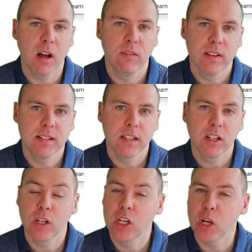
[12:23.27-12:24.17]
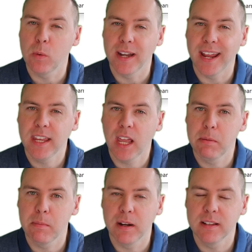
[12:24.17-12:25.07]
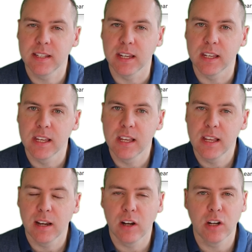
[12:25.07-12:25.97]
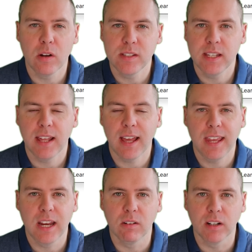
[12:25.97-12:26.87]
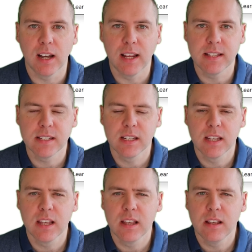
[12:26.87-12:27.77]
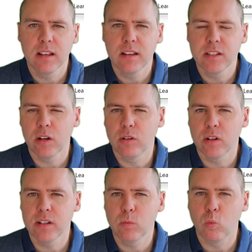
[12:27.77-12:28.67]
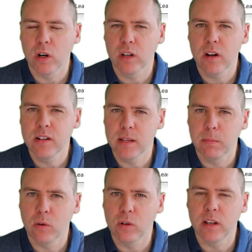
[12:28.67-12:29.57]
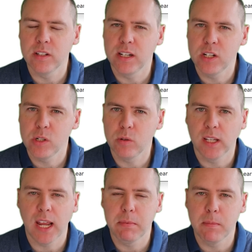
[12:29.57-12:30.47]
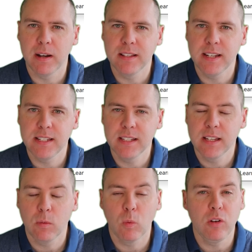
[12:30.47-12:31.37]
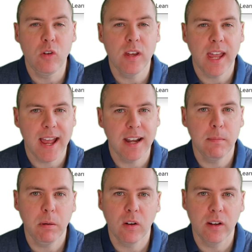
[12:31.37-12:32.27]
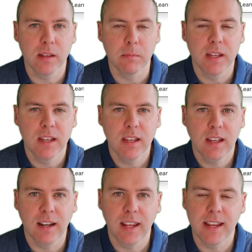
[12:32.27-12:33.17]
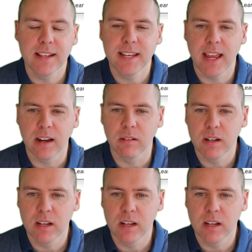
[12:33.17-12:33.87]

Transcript: offers Q&A capability, and I don't see that here on the list. So does OneNote support those additional capabilities? Well, you can apply them, and here's how.